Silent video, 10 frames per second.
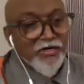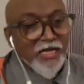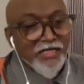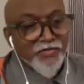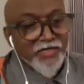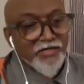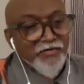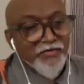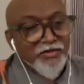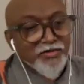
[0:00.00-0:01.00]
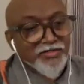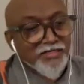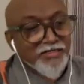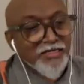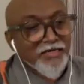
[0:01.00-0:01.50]
aspect when you
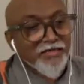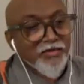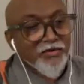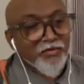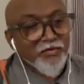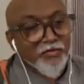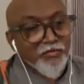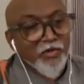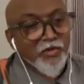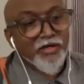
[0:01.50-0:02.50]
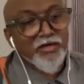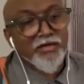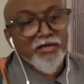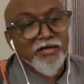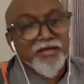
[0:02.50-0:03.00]
said that, you know, born
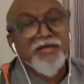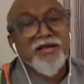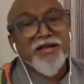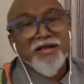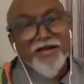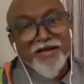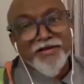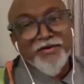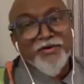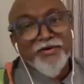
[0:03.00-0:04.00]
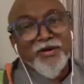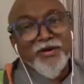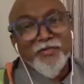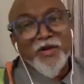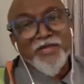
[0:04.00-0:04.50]
in a uh, you know,
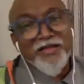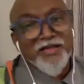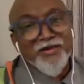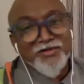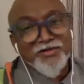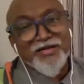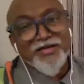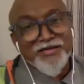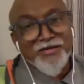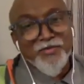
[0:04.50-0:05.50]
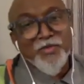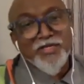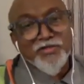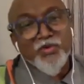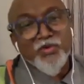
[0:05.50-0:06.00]
a public, you know, studied in a
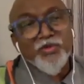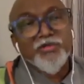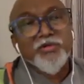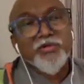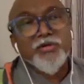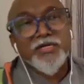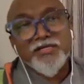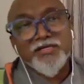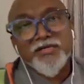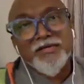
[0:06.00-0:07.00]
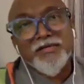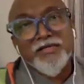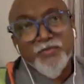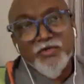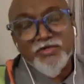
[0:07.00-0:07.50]
public school to reaching in
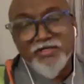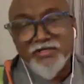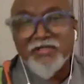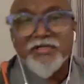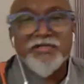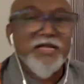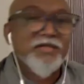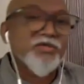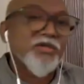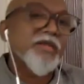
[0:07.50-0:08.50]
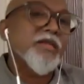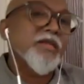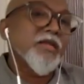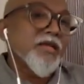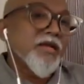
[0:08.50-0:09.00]
this position is actually,
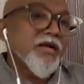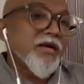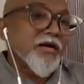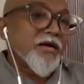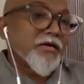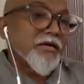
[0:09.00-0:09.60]
uh,